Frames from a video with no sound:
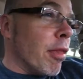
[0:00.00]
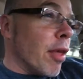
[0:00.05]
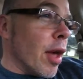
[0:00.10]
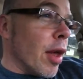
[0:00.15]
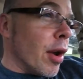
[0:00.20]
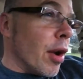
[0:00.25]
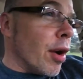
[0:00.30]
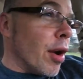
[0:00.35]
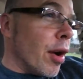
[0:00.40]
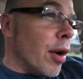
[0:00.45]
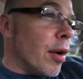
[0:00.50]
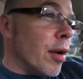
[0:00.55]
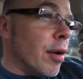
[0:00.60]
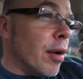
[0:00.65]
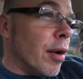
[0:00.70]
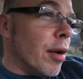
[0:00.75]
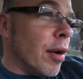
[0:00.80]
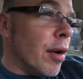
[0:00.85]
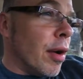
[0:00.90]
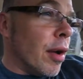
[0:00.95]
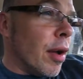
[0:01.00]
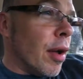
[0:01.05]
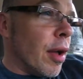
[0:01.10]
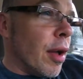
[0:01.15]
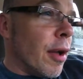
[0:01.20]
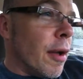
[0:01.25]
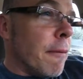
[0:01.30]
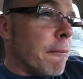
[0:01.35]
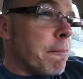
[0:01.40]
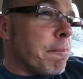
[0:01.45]
that are
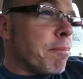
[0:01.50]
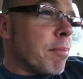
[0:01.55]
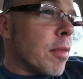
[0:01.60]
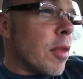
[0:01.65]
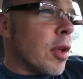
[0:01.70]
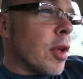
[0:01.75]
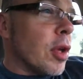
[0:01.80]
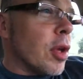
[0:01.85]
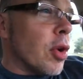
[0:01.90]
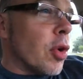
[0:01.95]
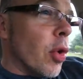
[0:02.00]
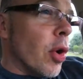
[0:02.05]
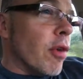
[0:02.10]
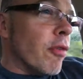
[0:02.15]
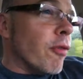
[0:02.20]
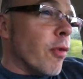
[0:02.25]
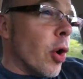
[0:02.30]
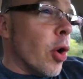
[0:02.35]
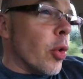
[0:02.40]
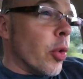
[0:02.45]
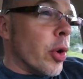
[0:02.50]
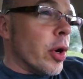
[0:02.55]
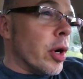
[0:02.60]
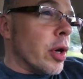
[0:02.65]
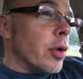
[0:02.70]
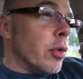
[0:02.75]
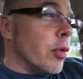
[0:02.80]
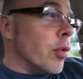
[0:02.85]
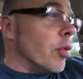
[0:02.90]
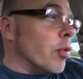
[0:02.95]
going
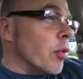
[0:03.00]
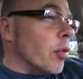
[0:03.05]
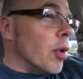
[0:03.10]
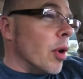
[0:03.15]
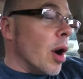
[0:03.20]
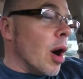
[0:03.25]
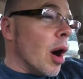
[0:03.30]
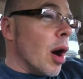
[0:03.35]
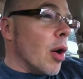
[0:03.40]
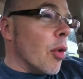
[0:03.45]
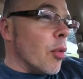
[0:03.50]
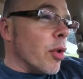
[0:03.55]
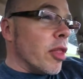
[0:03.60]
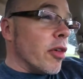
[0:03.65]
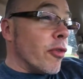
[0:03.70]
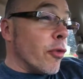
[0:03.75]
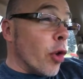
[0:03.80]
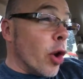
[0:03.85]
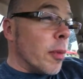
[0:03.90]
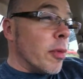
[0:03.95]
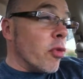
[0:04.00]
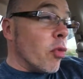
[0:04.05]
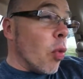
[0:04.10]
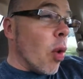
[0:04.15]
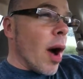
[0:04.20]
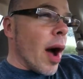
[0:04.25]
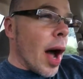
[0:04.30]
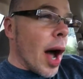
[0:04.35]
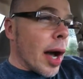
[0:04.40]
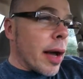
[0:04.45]
forward uh, with a form
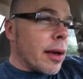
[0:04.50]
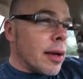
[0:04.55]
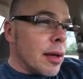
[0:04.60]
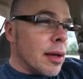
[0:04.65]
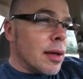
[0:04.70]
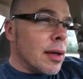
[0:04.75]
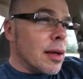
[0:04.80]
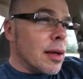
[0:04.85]
of whack,